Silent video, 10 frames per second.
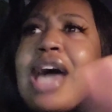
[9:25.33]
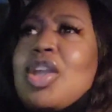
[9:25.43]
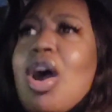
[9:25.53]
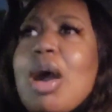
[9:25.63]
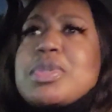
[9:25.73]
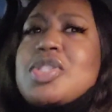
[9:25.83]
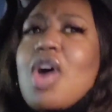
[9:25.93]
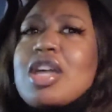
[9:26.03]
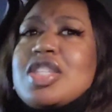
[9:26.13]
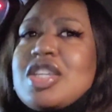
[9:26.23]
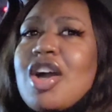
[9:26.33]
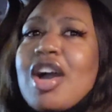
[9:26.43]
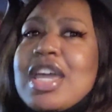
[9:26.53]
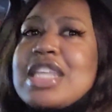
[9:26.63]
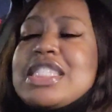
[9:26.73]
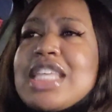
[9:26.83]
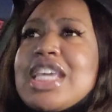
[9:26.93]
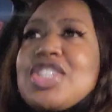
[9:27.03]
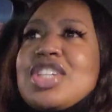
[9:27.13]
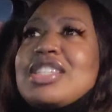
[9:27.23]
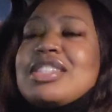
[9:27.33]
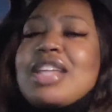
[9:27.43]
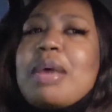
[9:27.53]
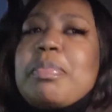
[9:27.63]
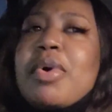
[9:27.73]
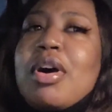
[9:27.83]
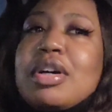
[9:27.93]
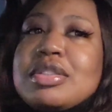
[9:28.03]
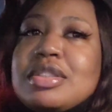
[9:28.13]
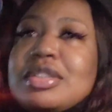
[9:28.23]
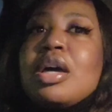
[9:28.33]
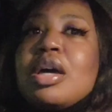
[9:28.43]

I know I was talking to y'all and this thing just stopped. Pause.